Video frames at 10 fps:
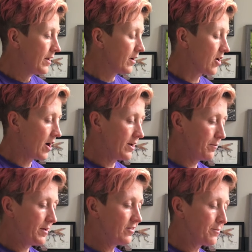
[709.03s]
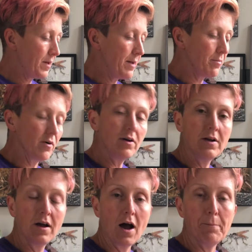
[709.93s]
Cut a piece of paper
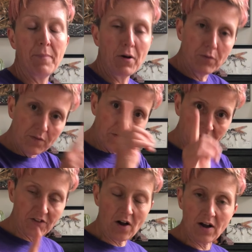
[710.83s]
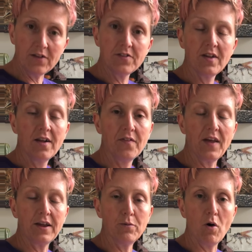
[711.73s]
about the size
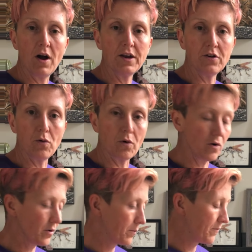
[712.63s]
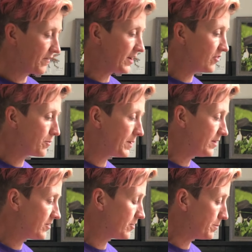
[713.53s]
that you want your finished
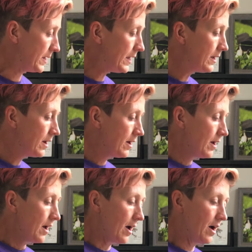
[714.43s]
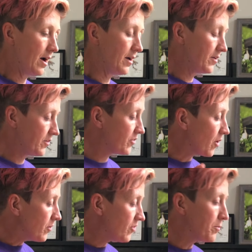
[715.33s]
piece to be.
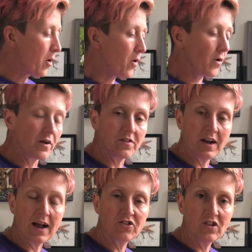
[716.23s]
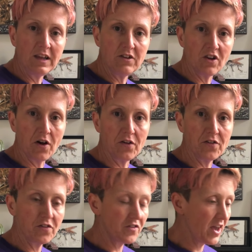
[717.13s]
Start small, because it actually
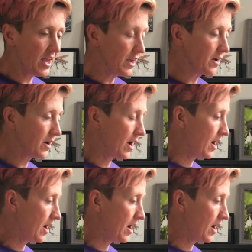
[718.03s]
does take